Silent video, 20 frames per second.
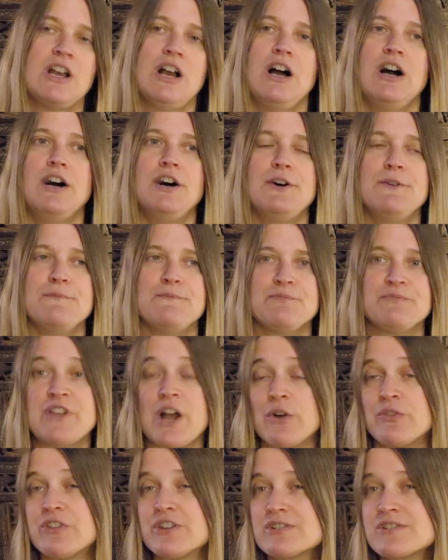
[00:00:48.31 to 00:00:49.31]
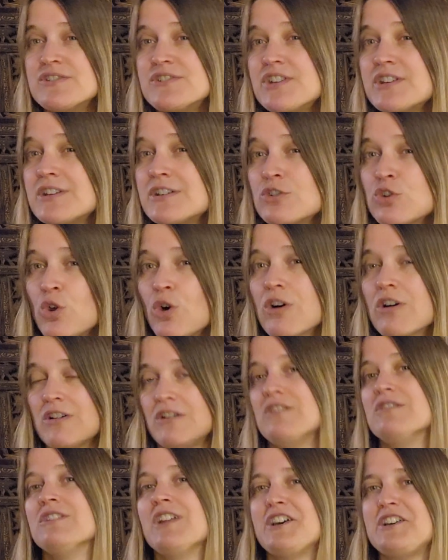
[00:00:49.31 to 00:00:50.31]
Now, this did look
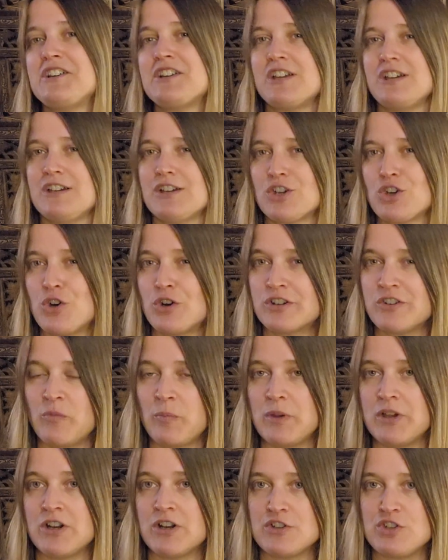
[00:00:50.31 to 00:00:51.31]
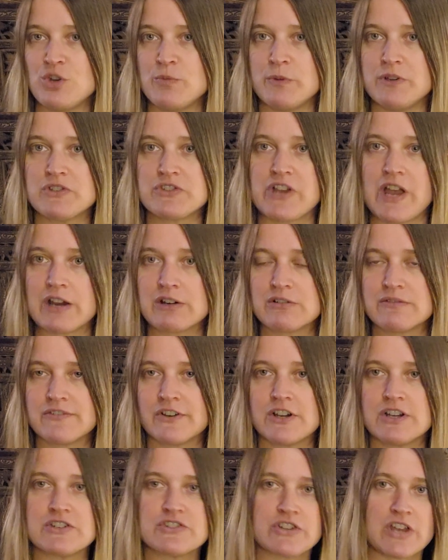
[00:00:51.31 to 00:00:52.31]
like it could have been a human
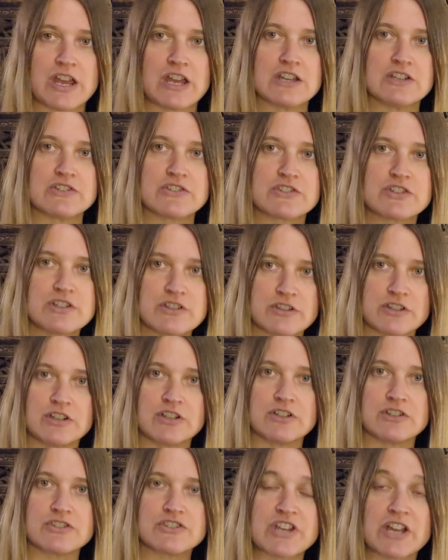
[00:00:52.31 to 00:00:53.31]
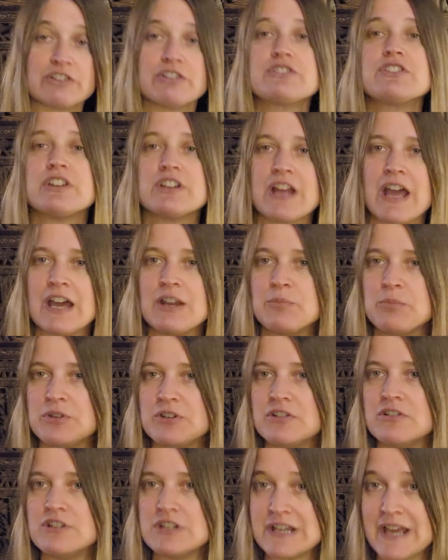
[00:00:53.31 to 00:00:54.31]
sacrifice, as the skeleton had
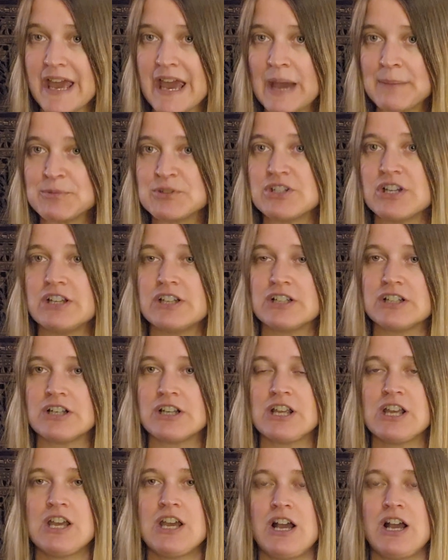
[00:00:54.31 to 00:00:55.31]
been decapitated